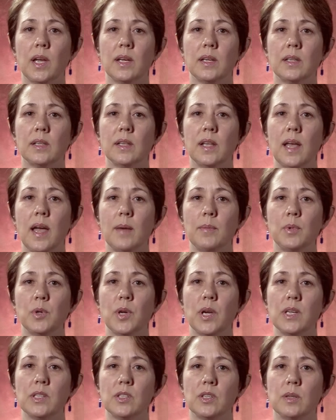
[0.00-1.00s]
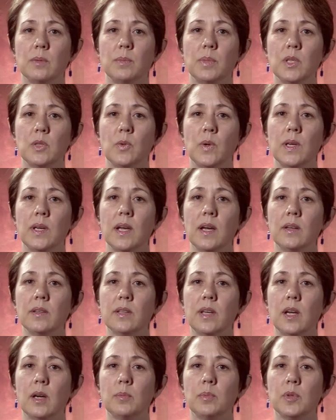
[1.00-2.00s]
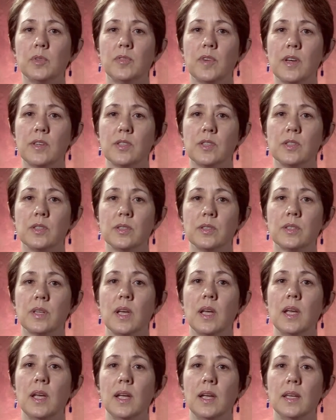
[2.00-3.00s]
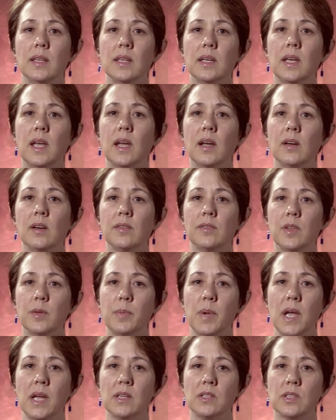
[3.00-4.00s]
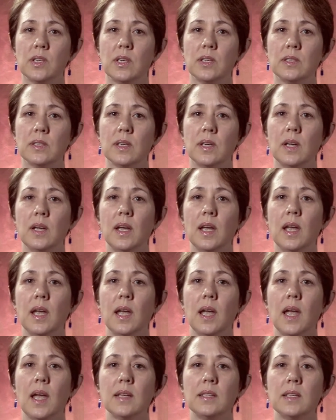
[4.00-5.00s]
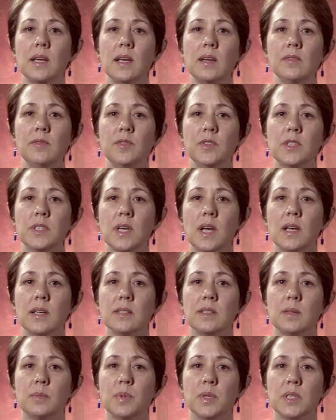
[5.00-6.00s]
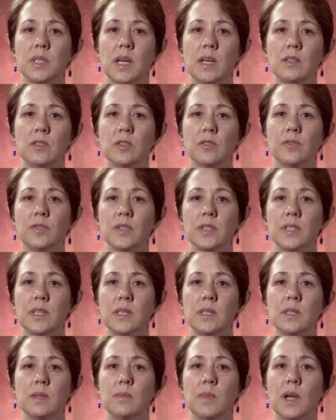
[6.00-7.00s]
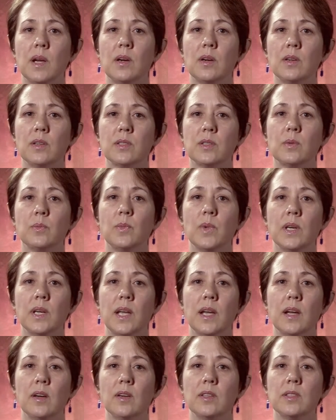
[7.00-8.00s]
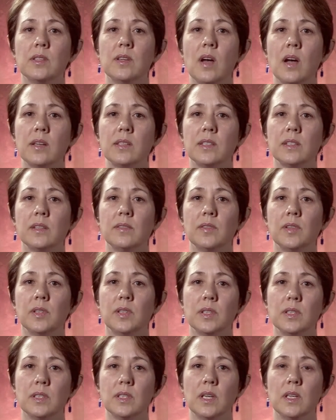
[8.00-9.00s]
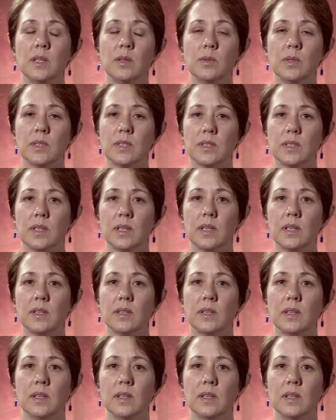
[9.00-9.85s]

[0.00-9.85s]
and collaboration between healthcare professionals in the care of the patient, and to emphasize the potential for system errors when care is not delivered continuously.